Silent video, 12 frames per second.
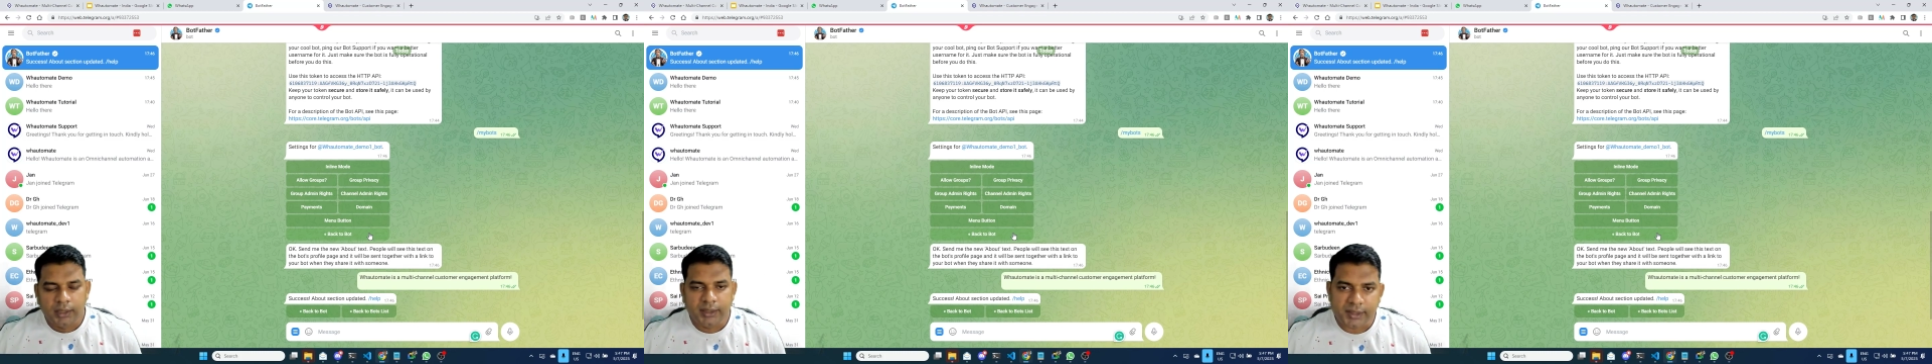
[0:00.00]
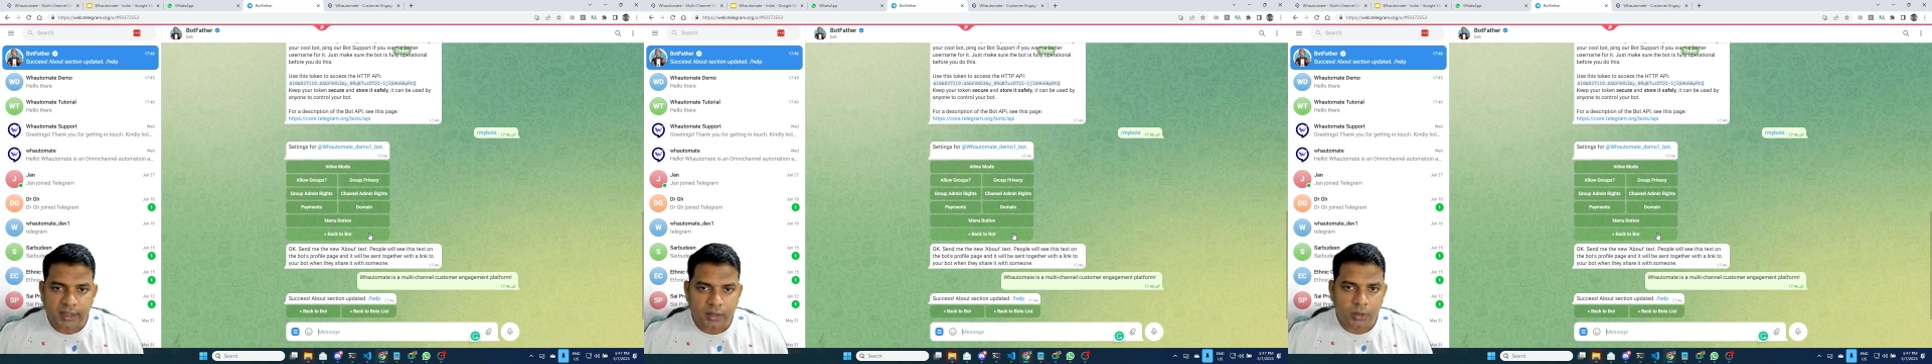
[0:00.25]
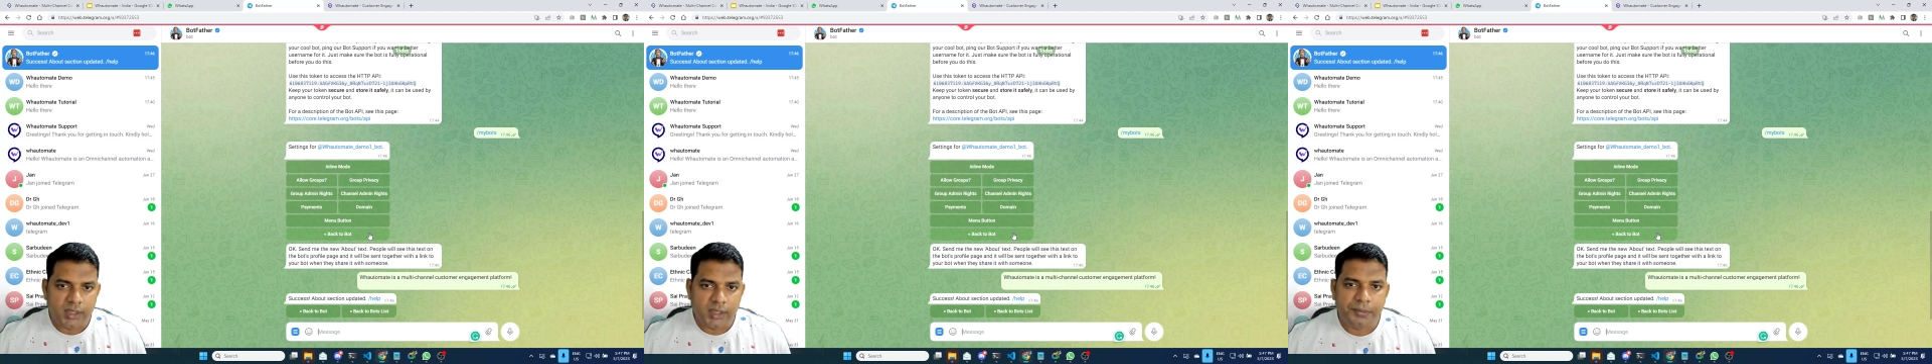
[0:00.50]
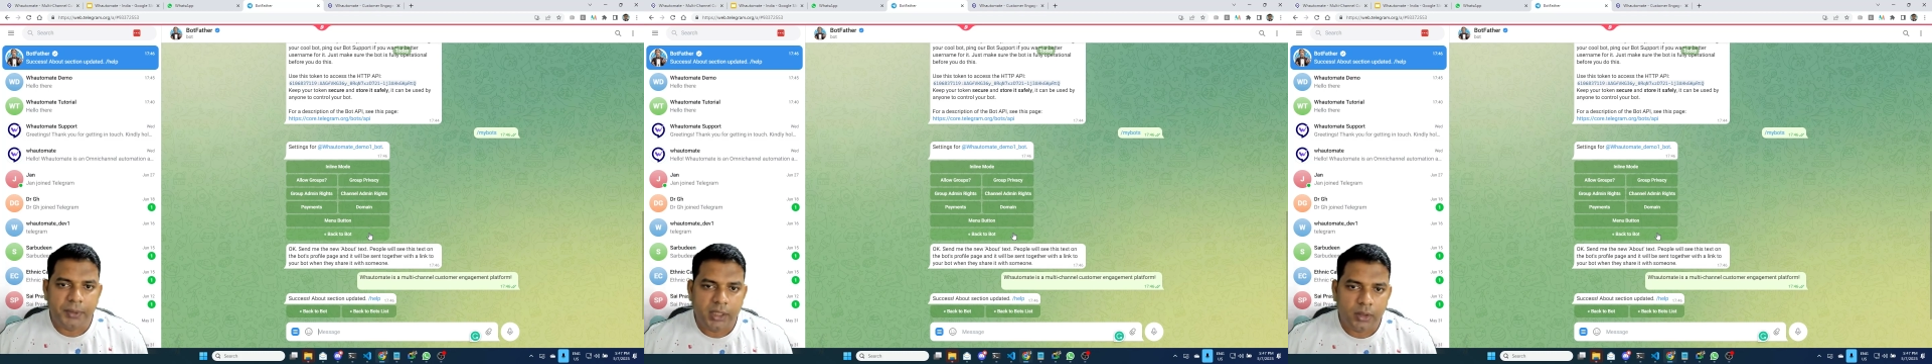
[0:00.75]
That's it on
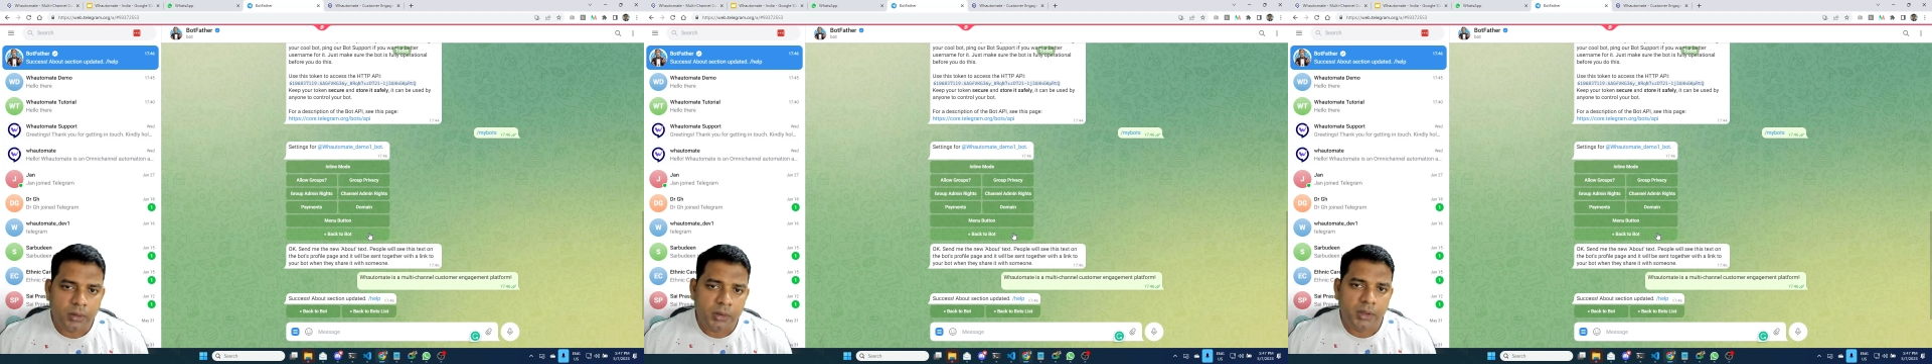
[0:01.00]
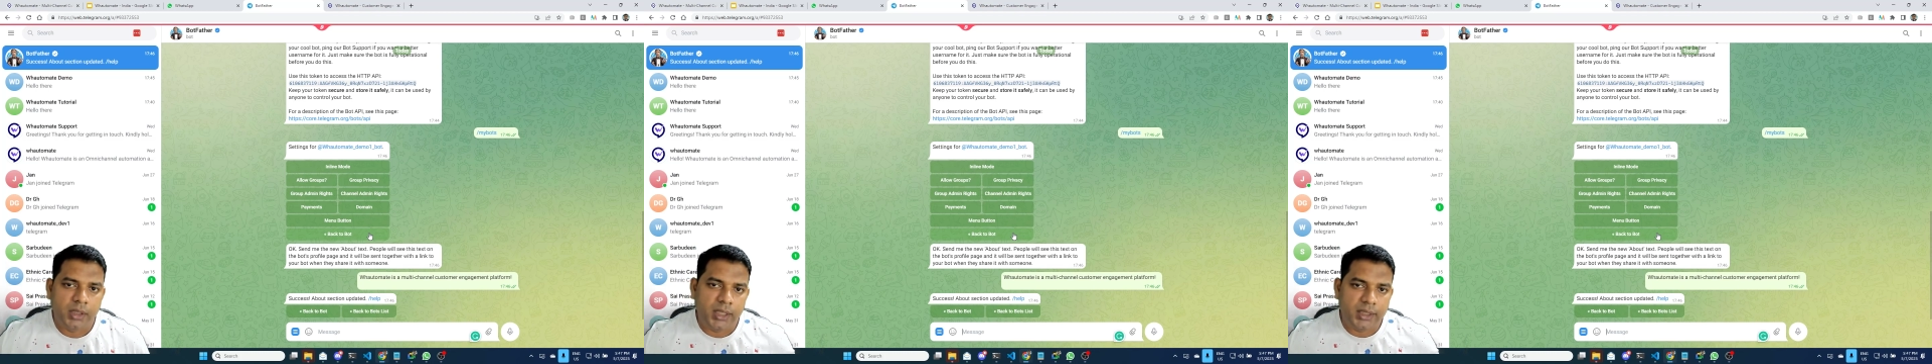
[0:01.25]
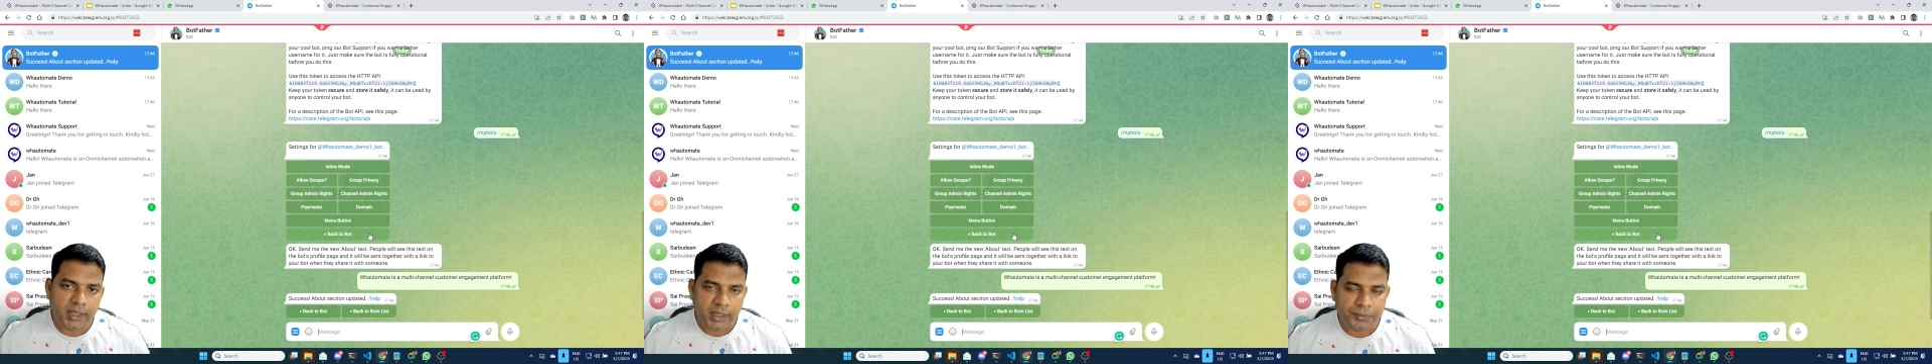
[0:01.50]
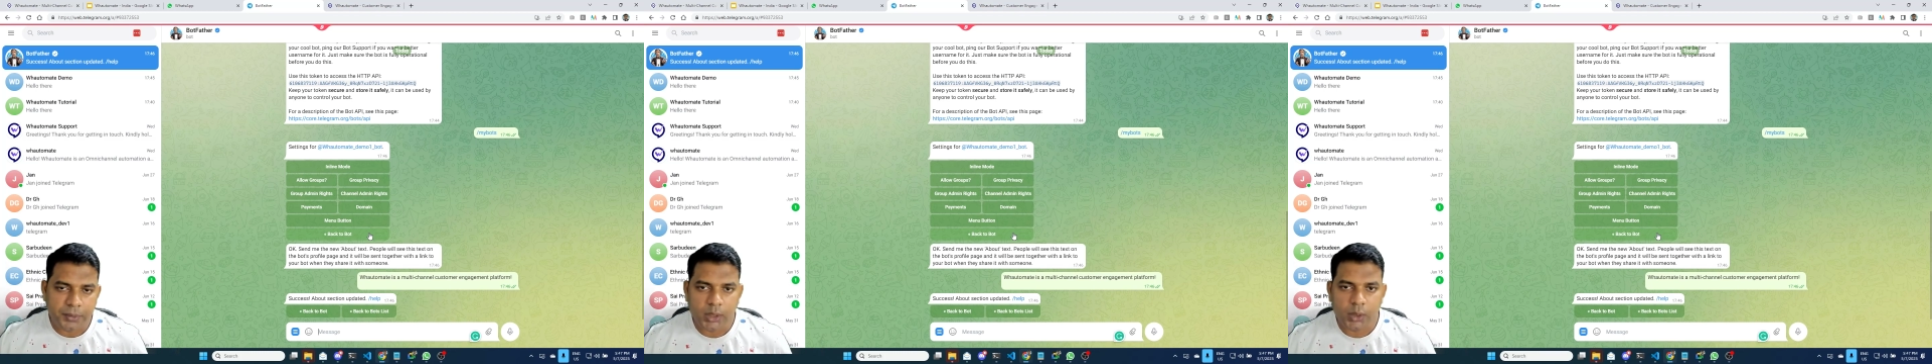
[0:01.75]
this video. In the
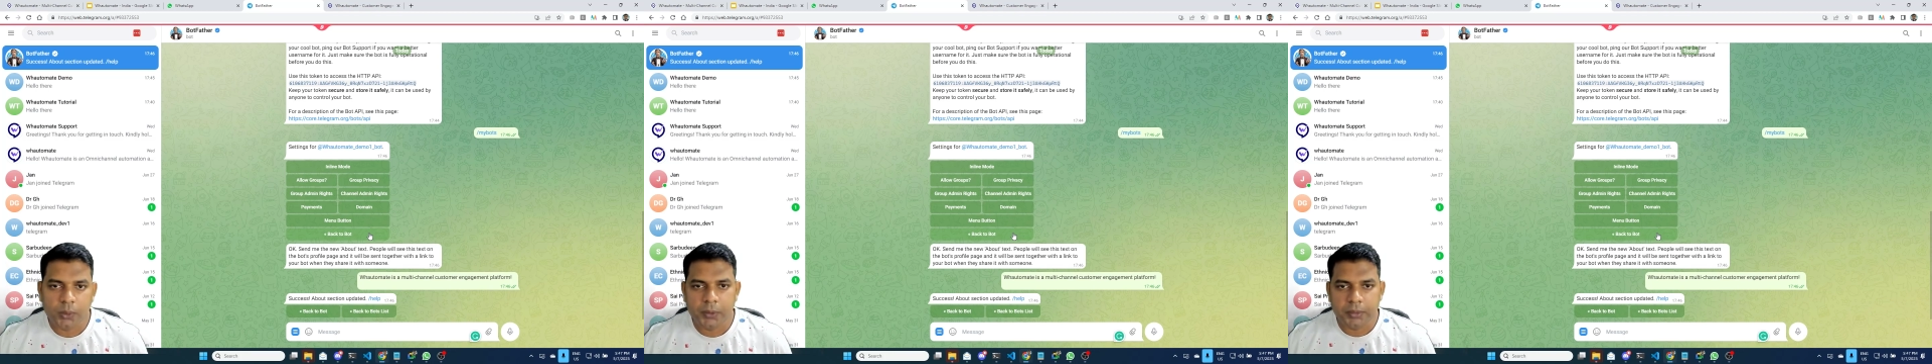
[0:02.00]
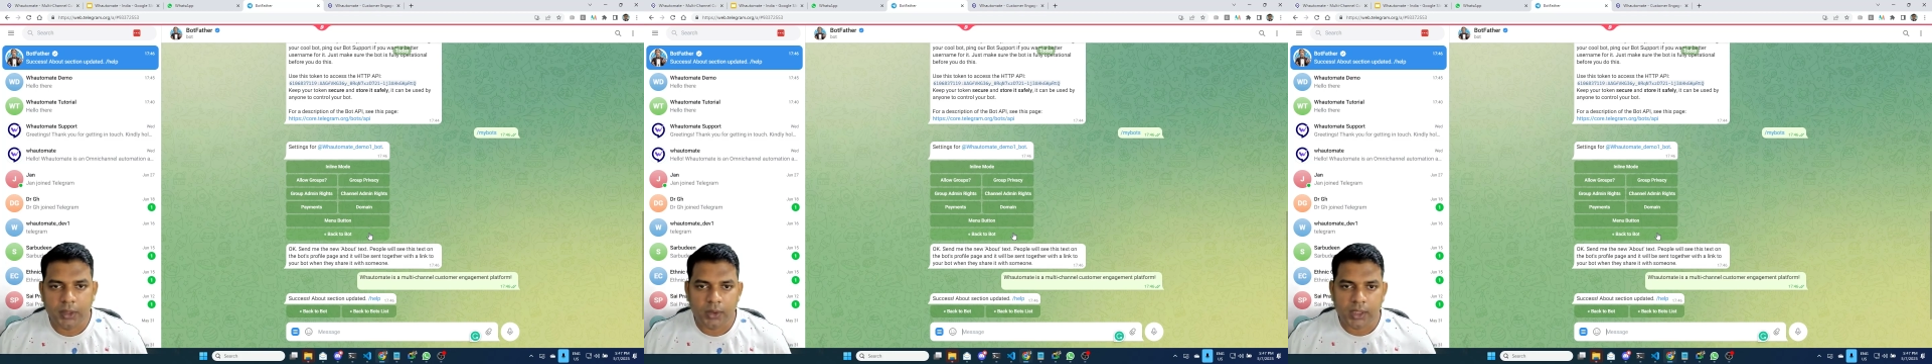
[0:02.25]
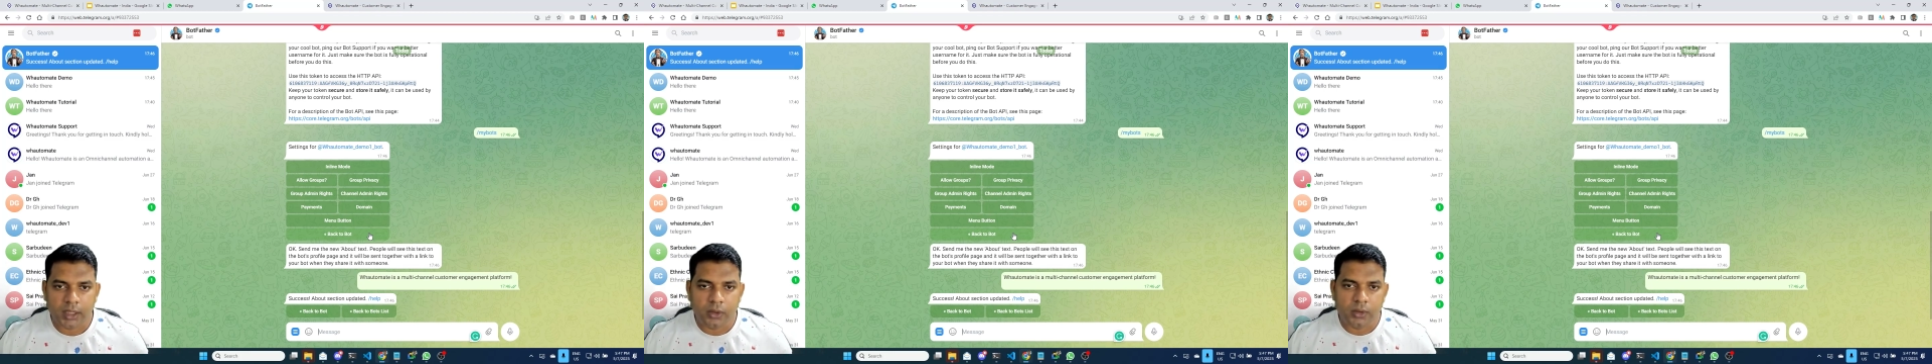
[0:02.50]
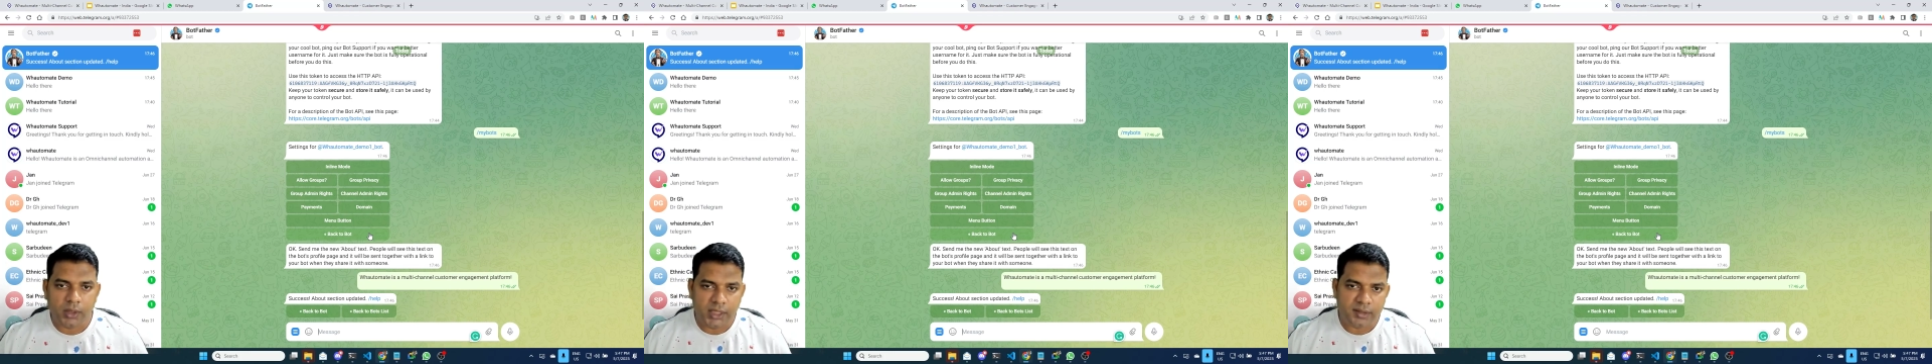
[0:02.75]
next video, we will look at
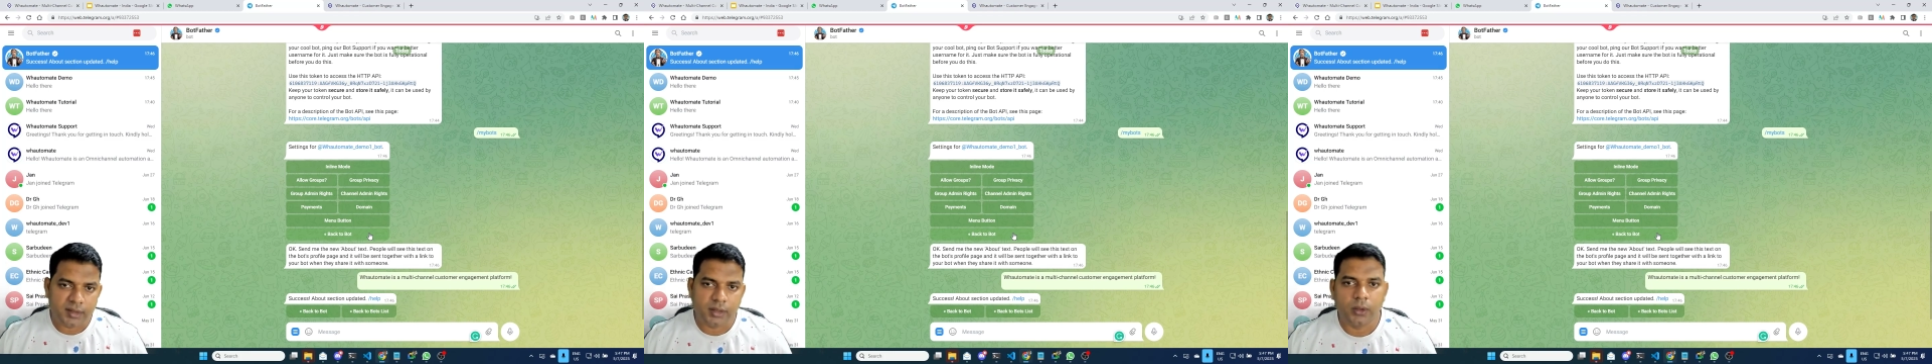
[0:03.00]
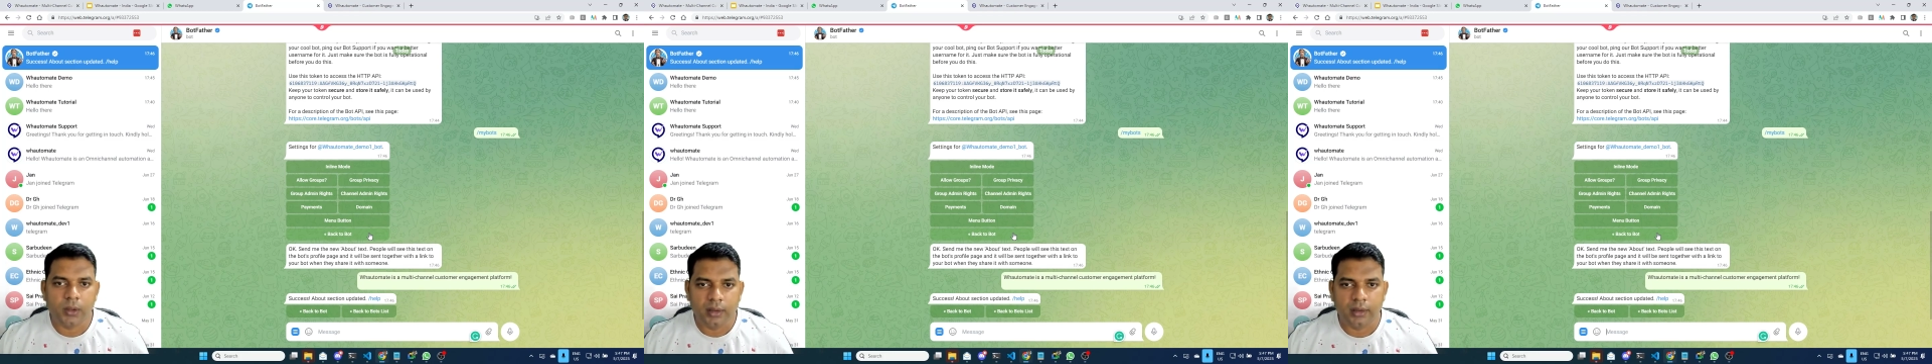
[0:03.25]
how to install